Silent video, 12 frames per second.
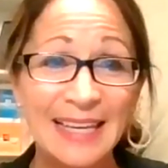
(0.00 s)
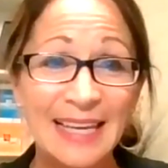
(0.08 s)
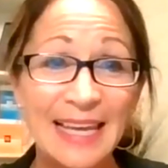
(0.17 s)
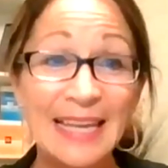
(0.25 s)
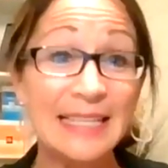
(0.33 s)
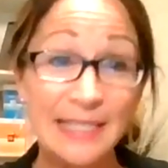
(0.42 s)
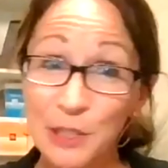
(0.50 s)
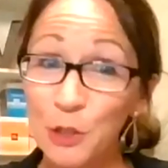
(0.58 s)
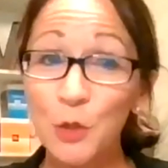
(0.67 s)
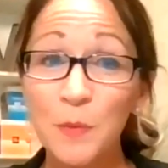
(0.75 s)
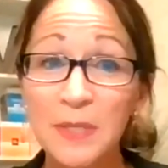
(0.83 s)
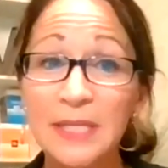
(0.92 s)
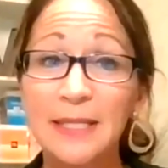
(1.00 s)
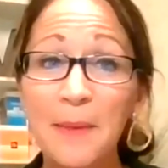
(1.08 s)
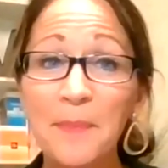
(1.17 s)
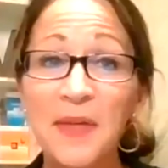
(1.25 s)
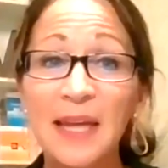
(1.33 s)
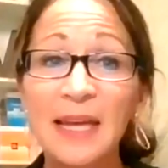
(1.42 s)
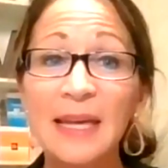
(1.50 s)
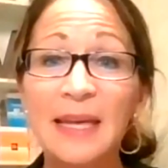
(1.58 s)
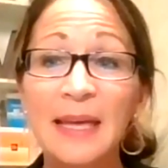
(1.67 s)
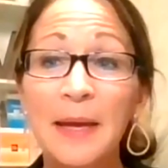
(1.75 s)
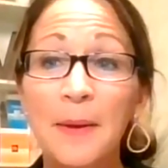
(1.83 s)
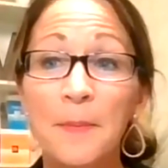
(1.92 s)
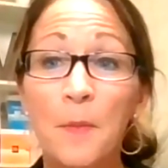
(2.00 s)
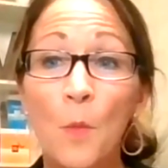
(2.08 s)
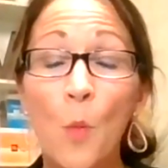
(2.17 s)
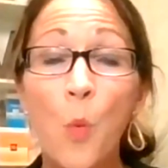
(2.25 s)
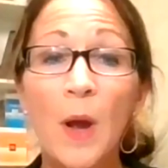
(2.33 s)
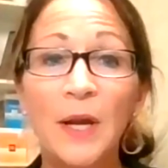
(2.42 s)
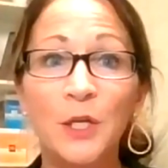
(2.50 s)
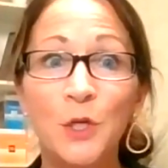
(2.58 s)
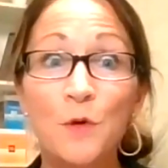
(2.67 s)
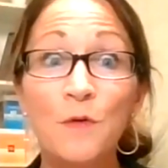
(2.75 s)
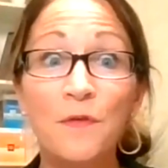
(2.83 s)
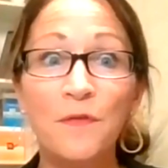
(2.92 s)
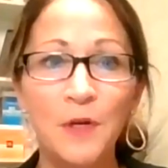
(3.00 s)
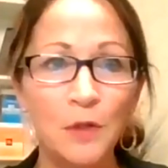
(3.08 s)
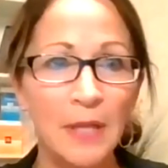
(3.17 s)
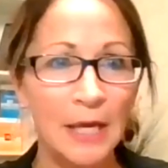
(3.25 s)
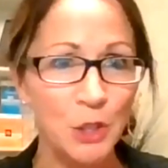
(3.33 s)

and deal with something when you feel like